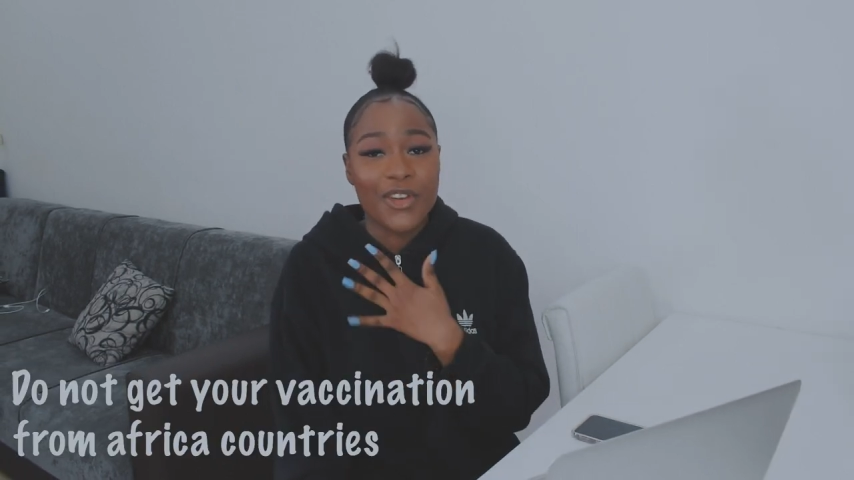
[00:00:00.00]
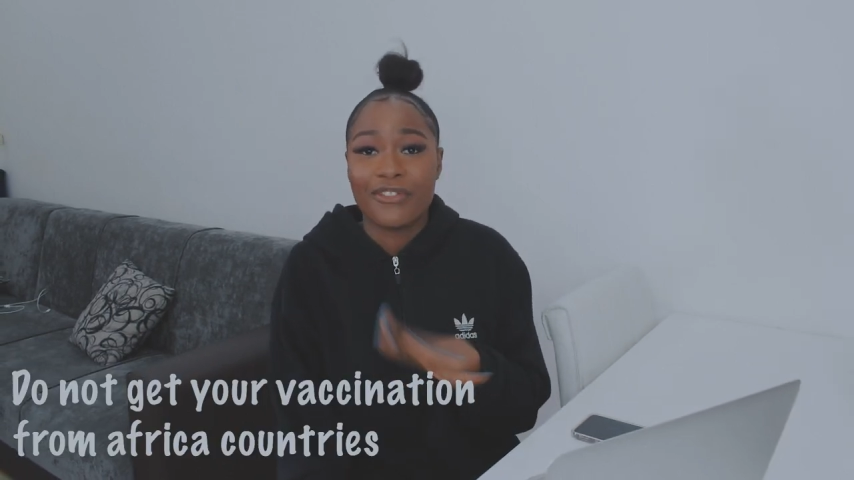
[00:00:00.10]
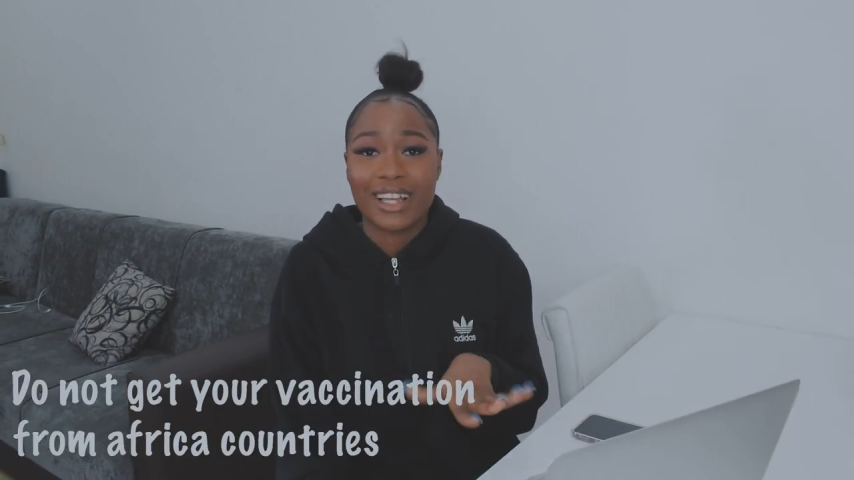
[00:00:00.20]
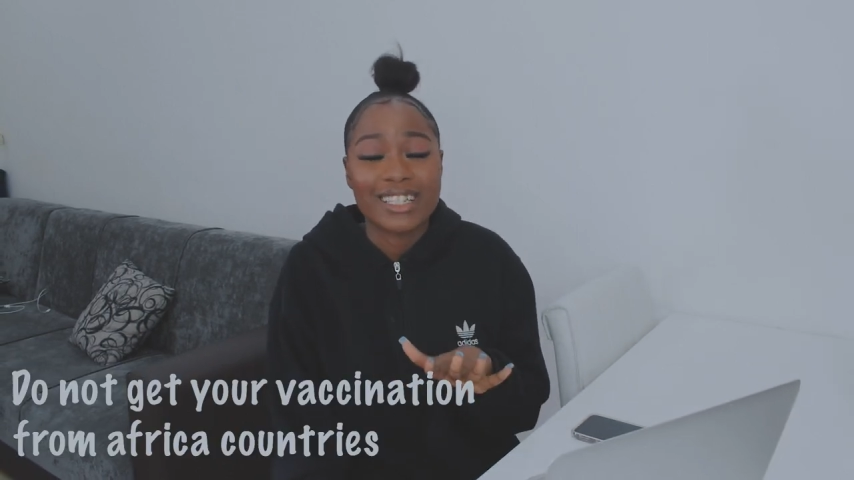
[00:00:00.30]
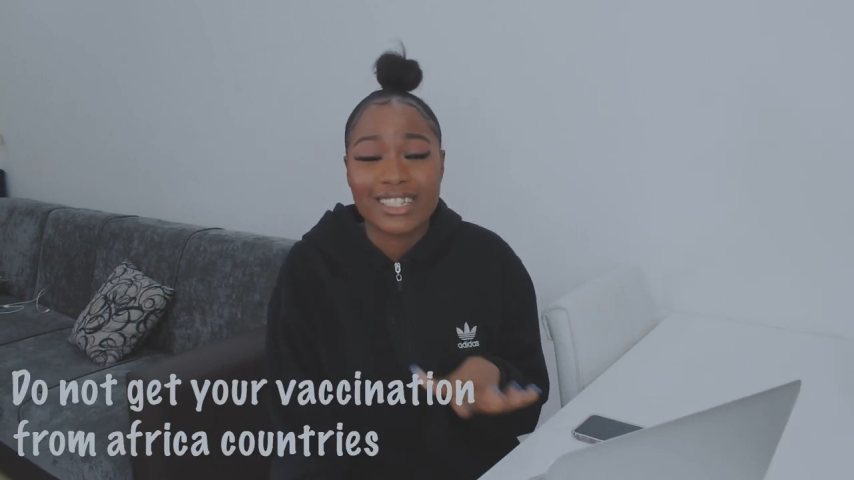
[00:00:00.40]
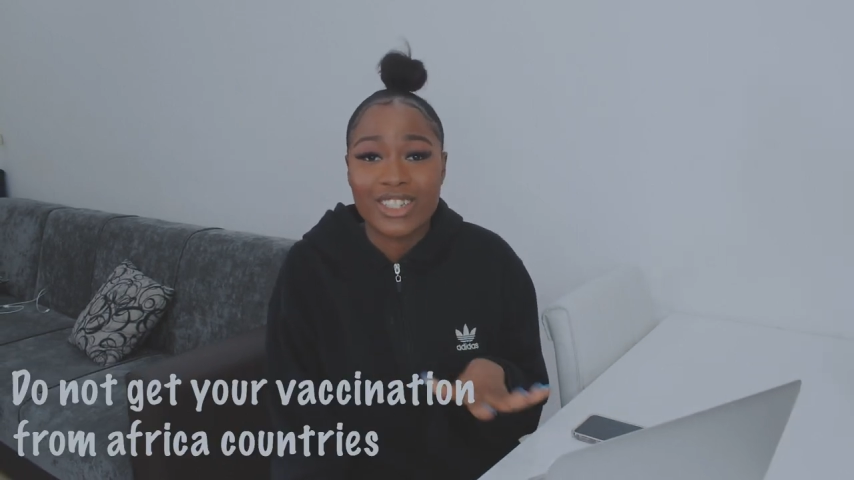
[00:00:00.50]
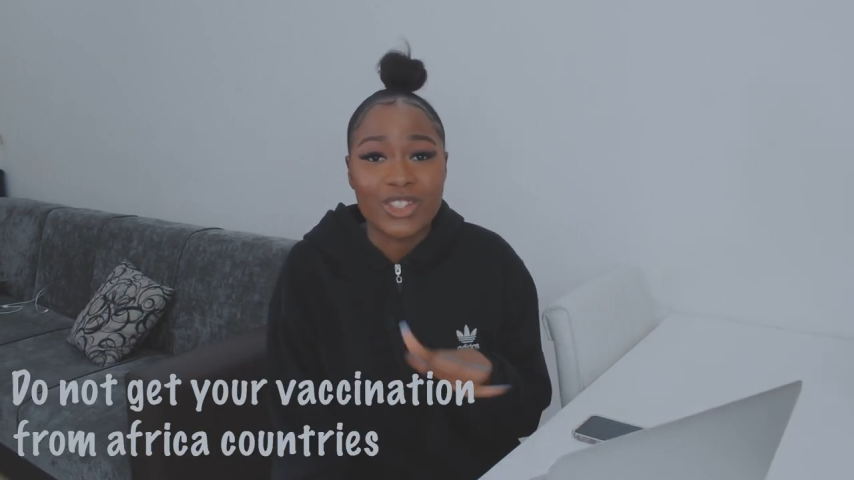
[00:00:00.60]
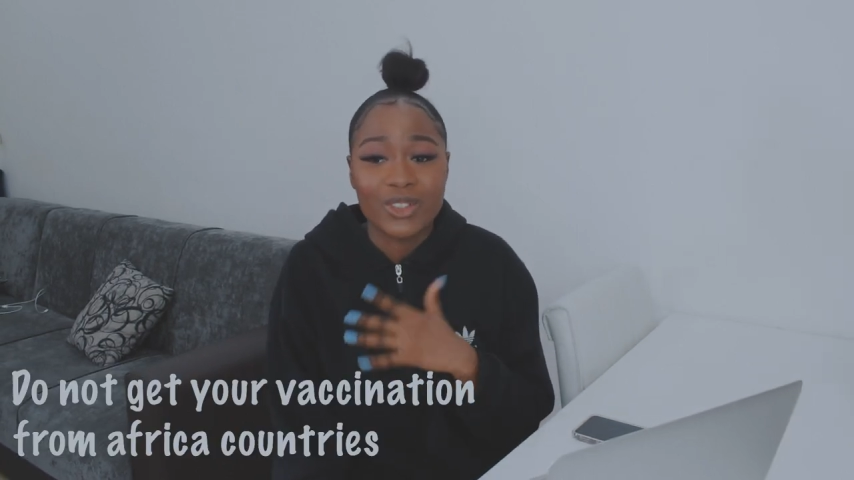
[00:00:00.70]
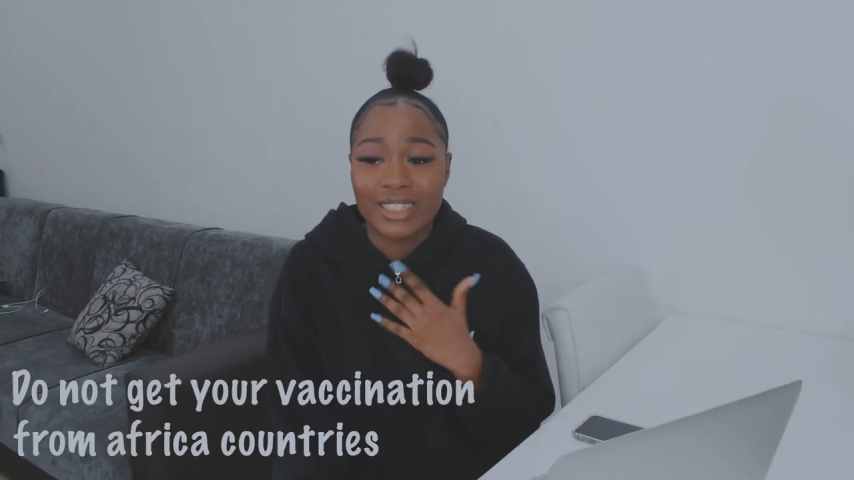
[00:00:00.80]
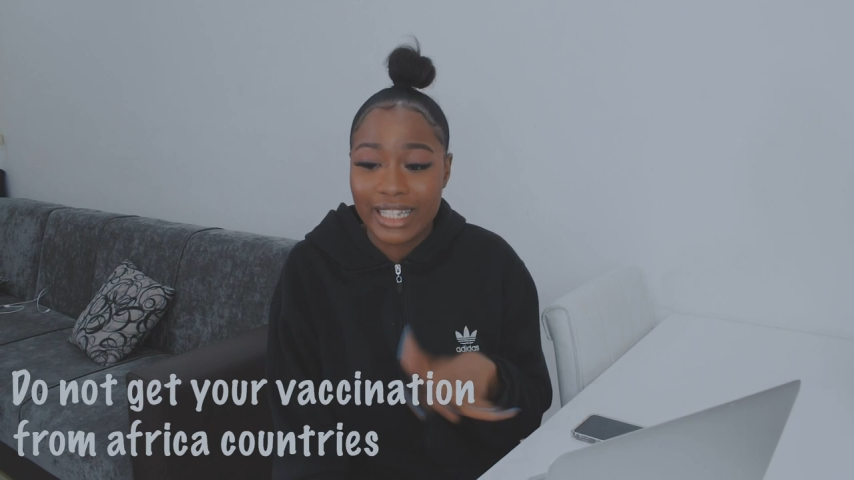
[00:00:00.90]
your
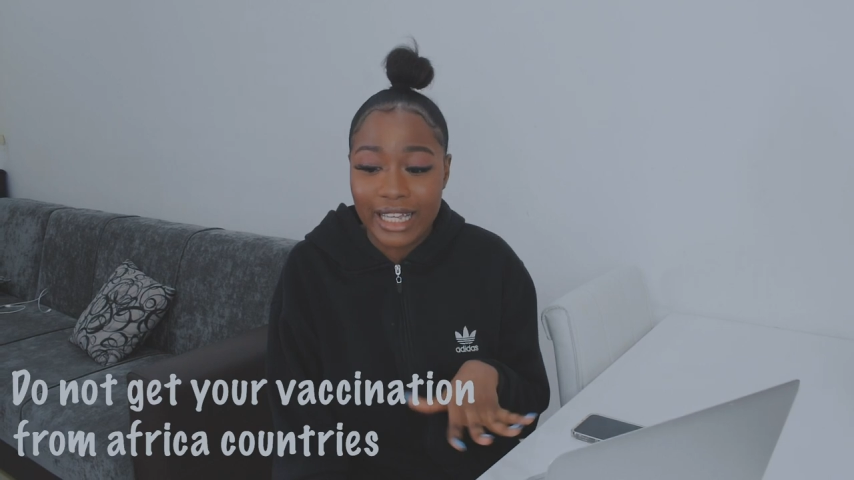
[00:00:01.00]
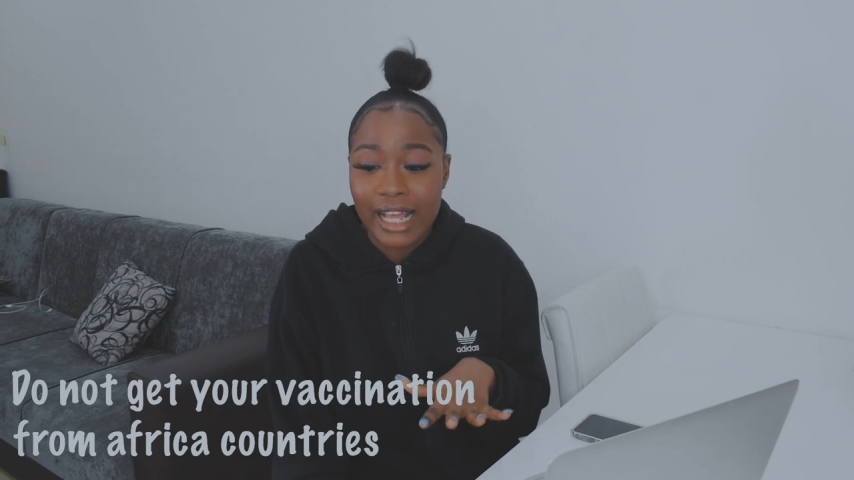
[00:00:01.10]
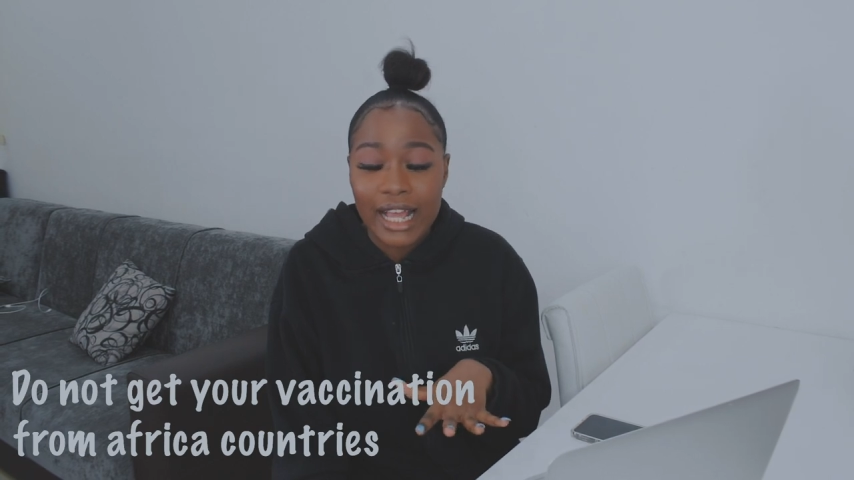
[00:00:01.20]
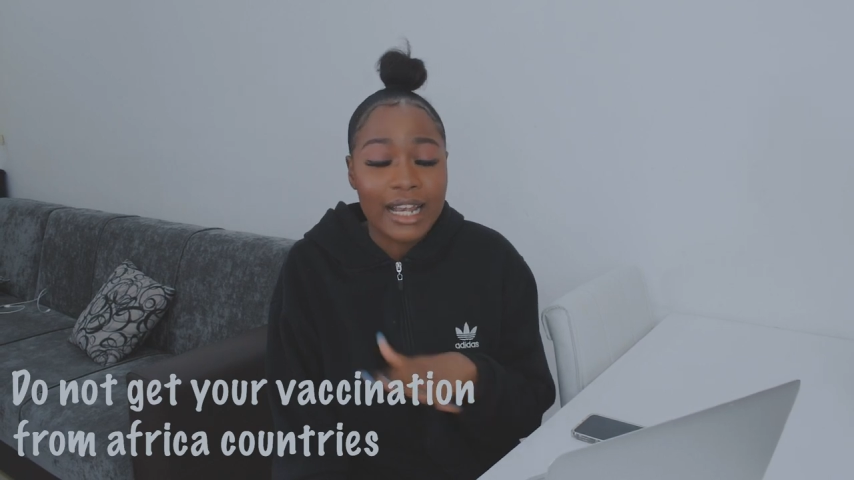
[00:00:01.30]
vaccination there.